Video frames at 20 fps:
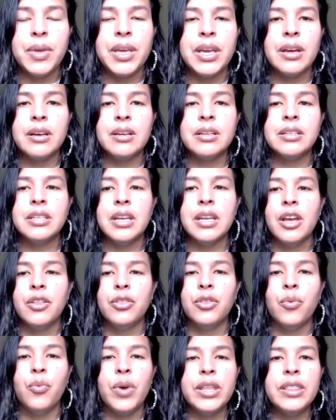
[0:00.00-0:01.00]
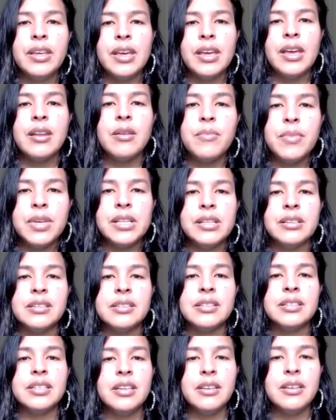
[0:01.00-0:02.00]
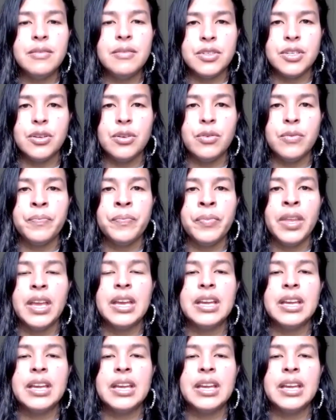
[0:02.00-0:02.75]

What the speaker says: because the way the enemy deceives you